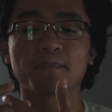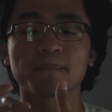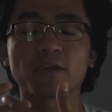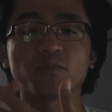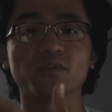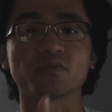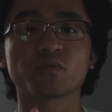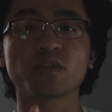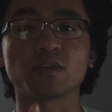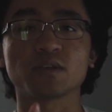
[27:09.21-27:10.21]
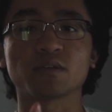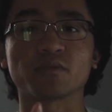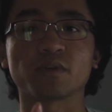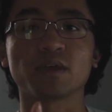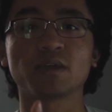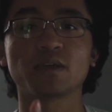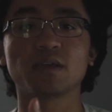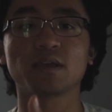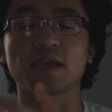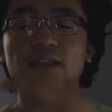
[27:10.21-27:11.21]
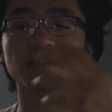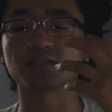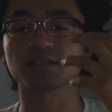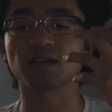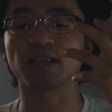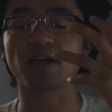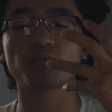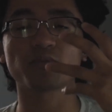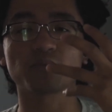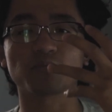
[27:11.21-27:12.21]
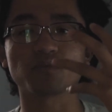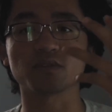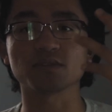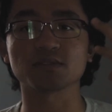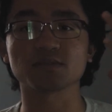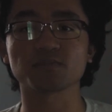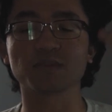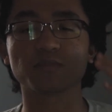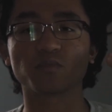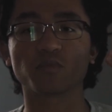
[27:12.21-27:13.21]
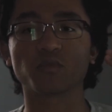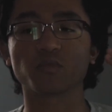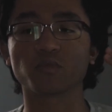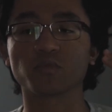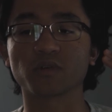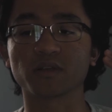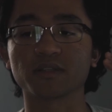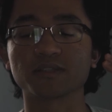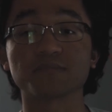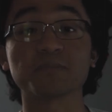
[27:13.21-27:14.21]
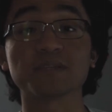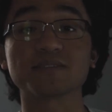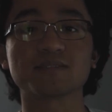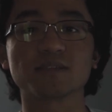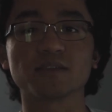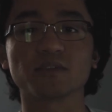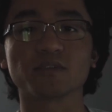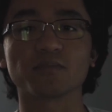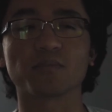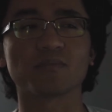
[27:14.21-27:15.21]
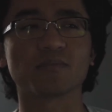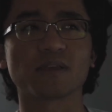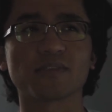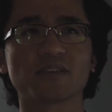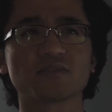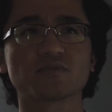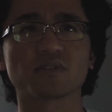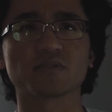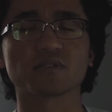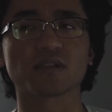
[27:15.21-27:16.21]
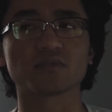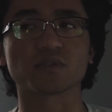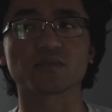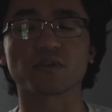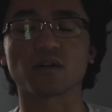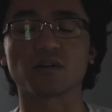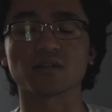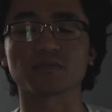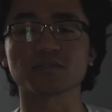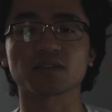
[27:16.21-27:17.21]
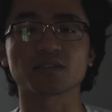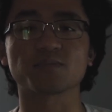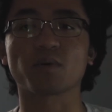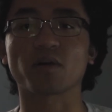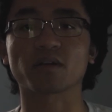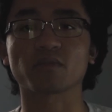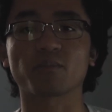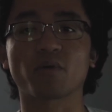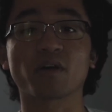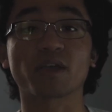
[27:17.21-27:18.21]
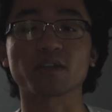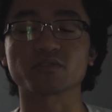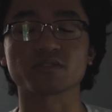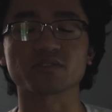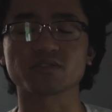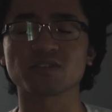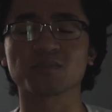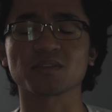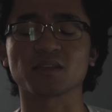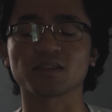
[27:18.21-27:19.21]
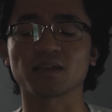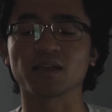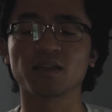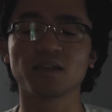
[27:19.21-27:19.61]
they would be free, right? And these clown people, these people who were in this meat city, or I think that's what it called. It was like this park entrance or something like that.